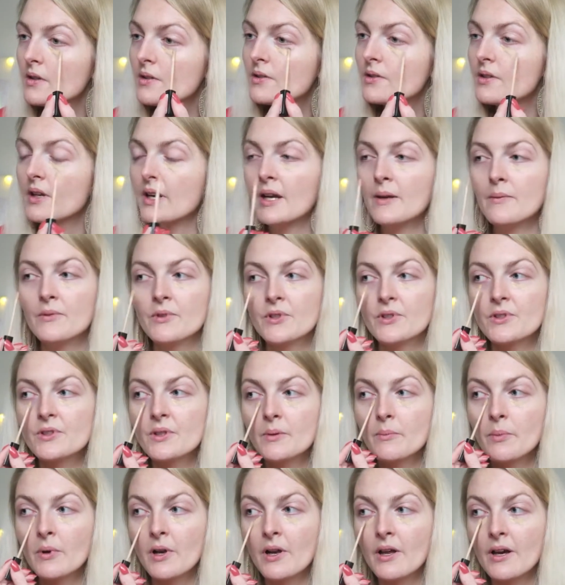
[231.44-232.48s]
So I'm just
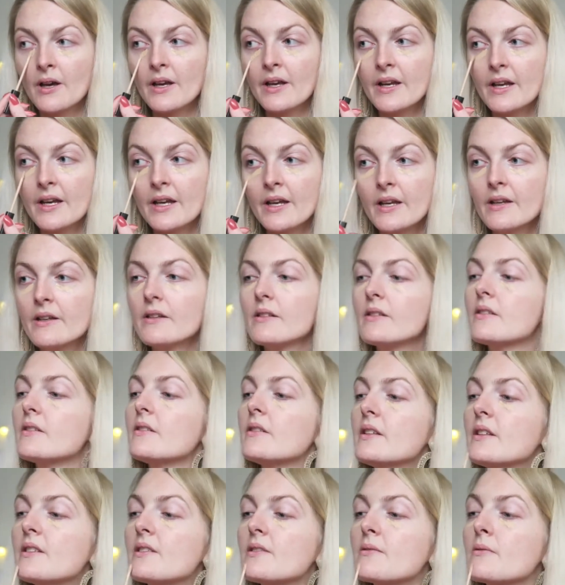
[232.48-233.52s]
applying
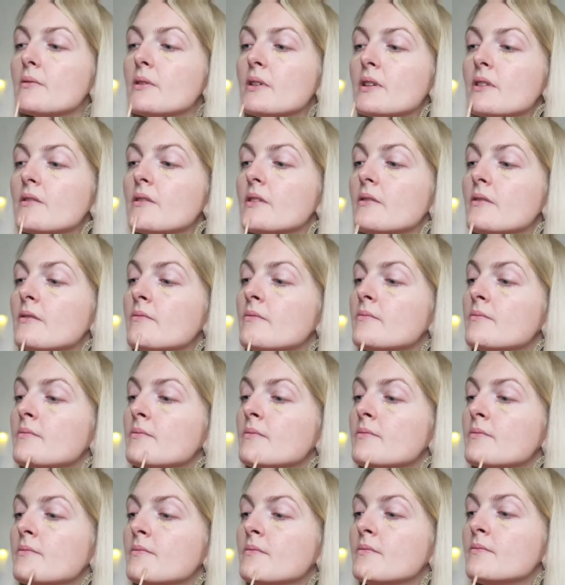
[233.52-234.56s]
this one.
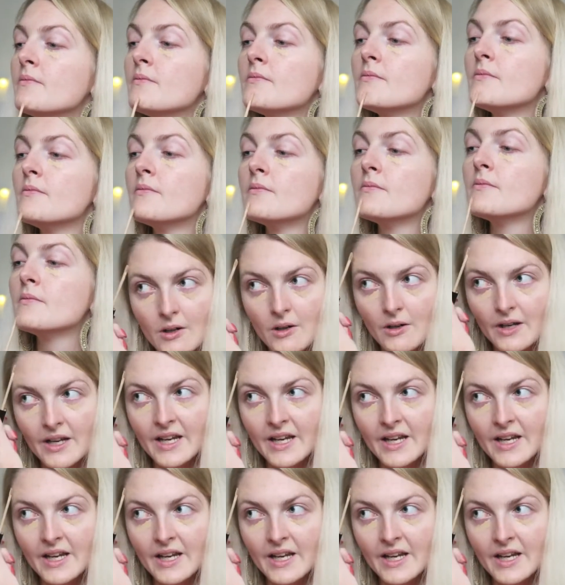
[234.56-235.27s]
Oh,